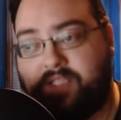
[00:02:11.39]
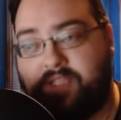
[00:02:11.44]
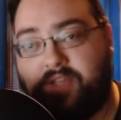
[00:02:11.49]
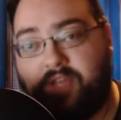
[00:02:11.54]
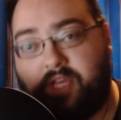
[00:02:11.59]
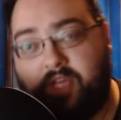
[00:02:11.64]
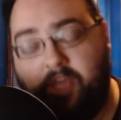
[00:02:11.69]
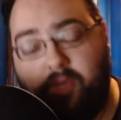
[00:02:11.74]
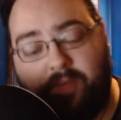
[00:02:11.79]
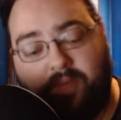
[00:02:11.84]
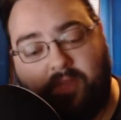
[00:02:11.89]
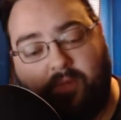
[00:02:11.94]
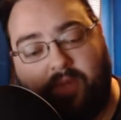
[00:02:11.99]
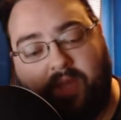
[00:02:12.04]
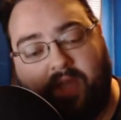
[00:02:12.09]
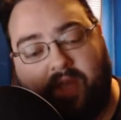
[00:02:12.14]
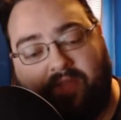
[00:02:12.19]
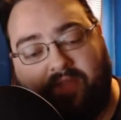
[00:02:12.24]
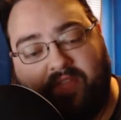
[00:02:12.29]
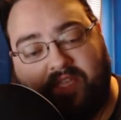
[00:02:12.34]
So the cubit that we
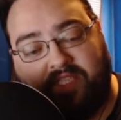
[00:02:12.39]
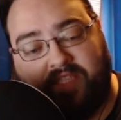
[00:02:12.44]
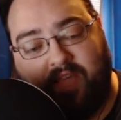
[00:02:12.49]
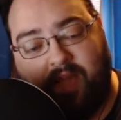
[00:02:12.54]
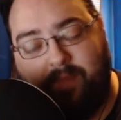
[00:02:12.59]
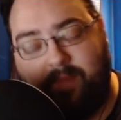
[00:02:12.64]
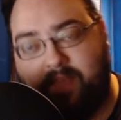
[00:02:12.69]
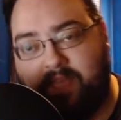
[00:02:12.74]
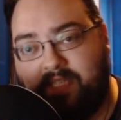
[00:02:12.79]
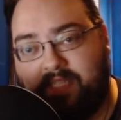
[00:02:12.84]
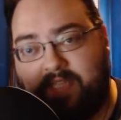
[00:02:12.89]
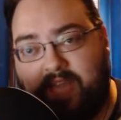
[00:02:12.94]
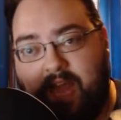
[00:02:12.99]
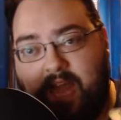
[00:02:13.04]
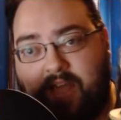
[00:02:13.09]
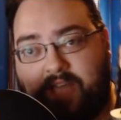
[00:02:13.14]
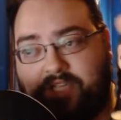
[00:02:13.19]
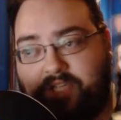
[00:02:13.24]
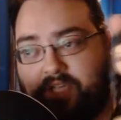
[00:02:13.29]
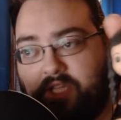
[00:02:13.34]
got this time is
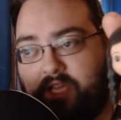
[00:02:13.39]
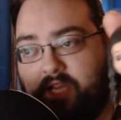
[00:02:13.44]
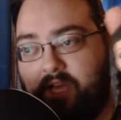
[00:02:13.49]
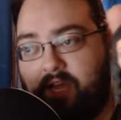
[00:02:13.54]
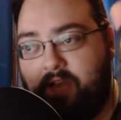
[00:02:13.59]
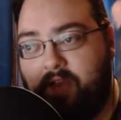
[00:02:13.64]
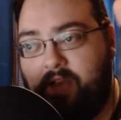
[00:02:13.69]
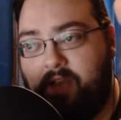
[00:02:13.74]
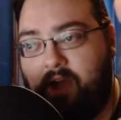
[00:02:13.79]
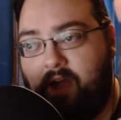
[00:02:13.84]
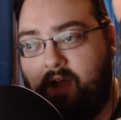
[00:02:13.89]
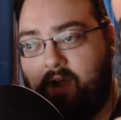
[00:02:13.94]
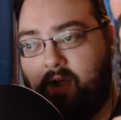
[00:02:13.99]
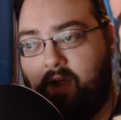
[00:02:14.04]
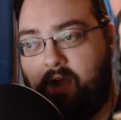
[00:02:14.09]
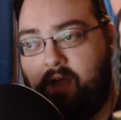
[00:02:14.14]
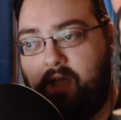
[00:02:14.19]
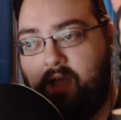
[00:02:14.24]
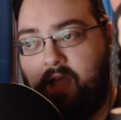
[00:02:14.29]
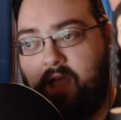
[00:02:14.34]
actually
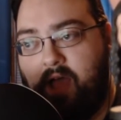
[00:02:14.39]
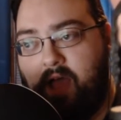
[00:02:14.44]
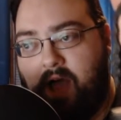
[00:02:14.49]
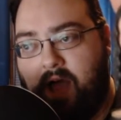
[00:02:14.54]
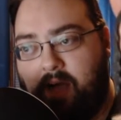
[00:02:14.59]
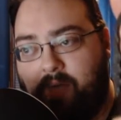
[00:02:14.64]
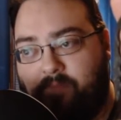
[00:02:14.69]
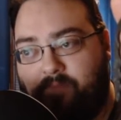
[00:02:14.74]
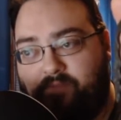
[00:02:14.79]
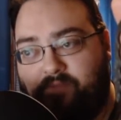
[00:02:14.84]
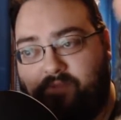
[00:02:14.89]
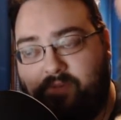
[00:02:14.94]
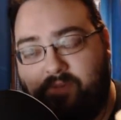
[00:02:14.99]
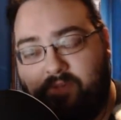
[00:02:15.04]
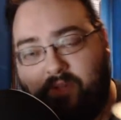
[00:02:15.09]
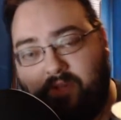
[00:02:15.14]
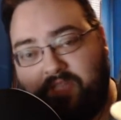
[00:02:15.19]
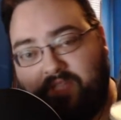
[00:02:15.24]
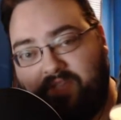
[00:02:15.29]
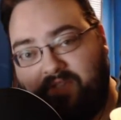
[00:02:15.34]
Anara. From
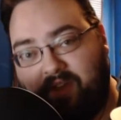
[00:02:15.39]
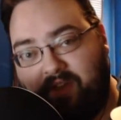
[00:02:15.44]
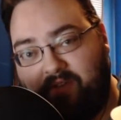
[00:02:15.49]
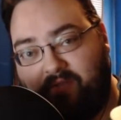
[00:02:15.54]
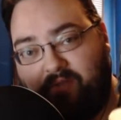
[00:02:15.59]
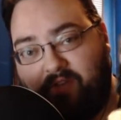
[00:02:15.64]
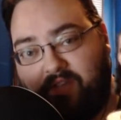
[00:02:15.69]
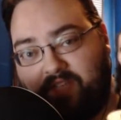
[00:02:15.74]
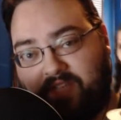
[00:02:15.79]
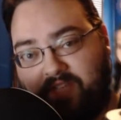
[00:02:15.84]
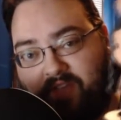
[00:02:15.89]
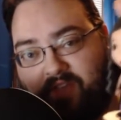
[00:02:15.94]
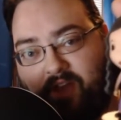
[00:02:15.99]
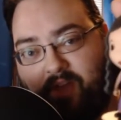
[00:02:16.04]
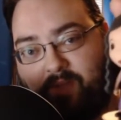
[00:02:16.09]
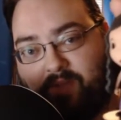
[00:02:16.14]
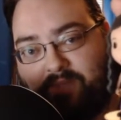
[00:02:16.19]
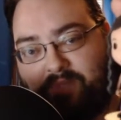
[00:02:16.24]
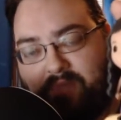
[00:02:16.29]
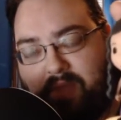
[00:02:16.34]
the looks of it, at first I thought
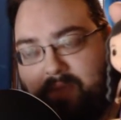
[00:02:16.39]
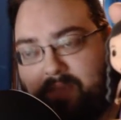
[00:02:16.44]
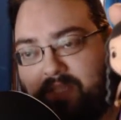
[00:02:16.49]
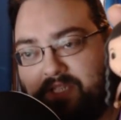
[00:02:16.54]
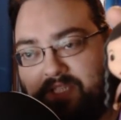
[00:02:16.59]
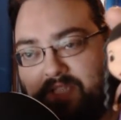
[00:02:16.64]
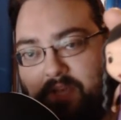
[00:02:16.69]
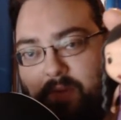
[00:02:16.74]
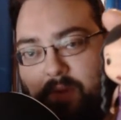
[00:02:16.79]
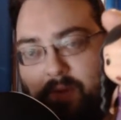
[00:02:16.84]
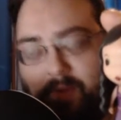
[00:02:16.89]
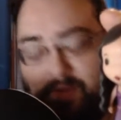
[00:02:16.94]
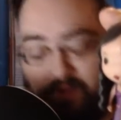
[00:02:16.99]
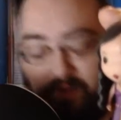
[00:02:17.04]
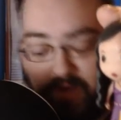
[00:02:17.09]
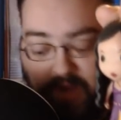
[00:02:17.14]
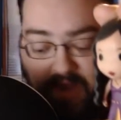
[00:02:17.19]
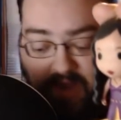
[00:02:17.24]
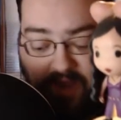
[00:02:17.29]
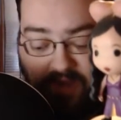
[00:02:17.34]
it was maybe Zoe with
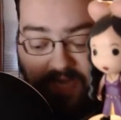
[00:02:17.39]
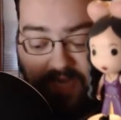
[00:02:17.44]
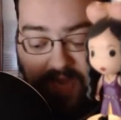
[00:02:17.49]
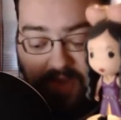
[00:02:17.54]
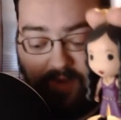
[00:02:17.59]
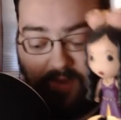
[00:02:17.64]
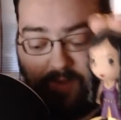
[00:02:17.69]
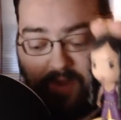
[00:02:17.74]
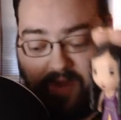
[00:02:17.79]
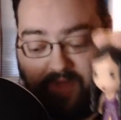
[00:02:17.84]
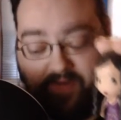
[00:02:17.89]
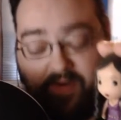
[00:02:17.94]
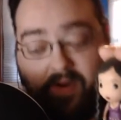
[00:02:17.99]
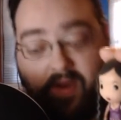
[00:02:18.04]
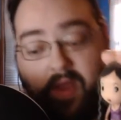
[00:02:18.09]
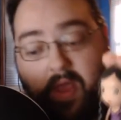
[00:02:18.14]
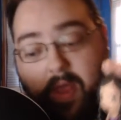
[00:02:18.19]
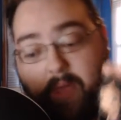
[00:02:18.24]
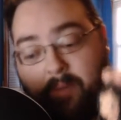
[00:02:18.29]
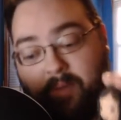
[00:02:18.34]
her hair down or whatever.
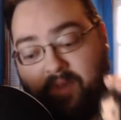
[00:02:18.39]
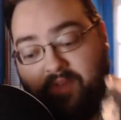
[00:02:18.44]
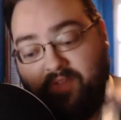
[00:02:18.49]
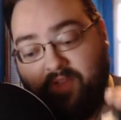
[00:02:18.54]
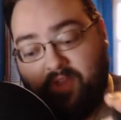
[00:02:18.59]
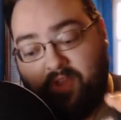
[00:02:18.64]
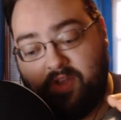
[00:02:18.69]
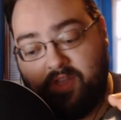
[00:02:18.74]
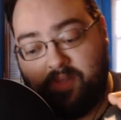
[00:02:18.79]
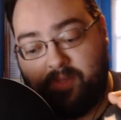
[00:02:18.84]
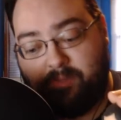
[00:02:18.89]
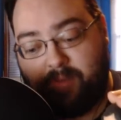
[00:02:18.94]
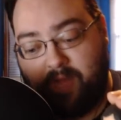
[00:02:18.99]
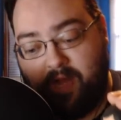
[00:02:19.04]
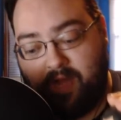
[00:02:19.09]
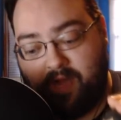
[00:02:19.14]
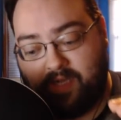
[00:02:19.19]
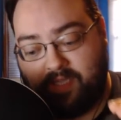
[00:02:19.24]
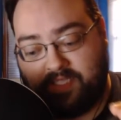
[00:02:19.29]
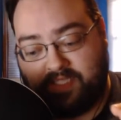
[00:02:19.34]
But if you look on the
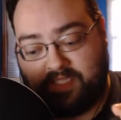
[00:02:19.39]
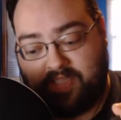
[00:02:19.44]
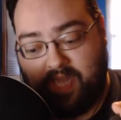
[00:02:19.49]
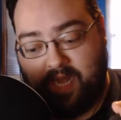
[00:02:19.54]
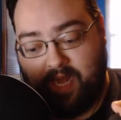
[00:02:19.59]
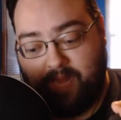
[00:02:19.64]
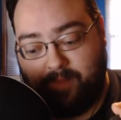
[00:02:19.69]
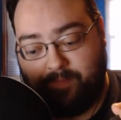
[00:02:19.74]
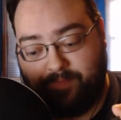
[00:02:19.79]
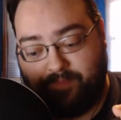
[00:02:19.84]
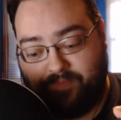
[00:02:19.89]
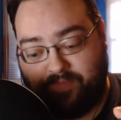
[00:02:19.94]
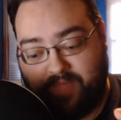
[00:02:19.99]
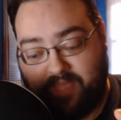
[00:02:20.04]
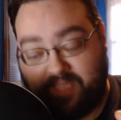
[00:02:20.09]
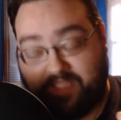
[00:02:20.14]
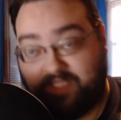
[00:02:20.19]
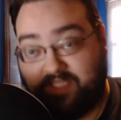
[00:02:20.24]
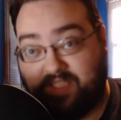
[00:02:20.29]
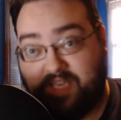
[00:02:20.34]
box,
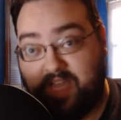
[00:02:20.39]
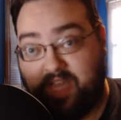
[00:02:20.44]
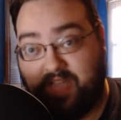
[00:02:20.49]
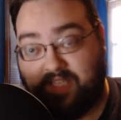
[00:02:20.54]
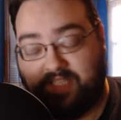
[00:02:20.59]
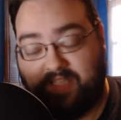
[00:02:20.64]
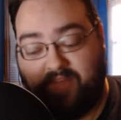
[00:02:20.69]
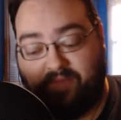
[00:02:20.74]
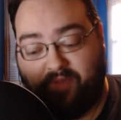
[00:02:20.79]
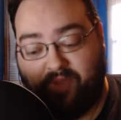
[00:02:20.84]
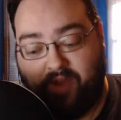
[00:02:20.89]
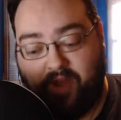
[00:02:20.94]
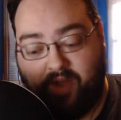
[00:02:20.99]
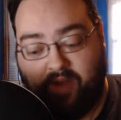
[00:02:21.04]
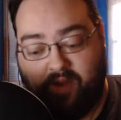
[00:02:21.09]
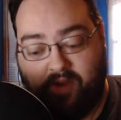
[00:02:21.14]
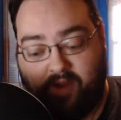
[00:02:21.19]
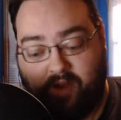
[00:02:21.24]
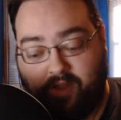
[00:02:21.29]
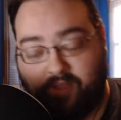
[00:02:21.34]
it's definitely
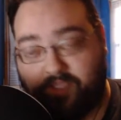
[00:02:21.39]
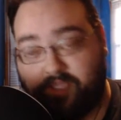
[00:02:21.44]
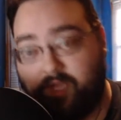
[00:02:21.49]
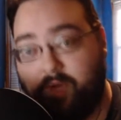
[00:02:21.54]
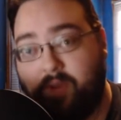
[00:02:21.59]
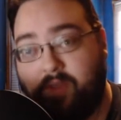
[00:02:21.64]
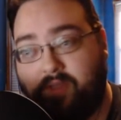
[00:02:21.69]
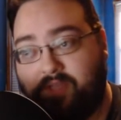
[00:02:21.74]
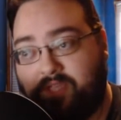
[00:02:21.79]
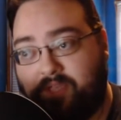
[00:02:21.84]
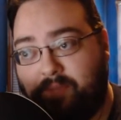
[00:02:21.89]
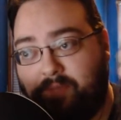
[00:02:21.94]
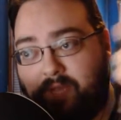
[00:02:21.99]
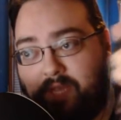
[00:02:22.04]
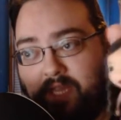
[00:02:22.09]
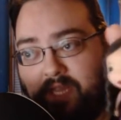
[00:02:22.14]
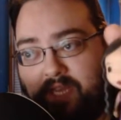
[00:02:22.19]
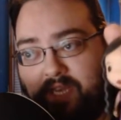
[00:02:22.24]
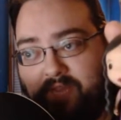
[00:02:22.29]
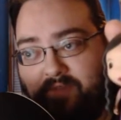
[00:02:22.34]
not her. Zoe looks
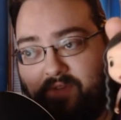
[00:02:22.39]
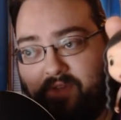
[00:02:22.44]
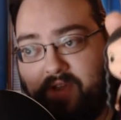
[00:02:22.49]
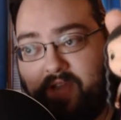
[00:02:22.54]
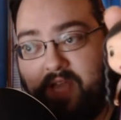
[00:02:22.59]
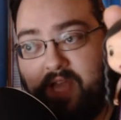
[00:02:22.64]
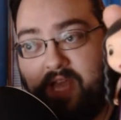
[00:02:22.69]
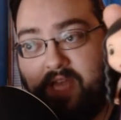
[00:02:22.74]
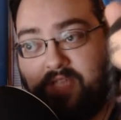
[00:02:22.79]
completely different.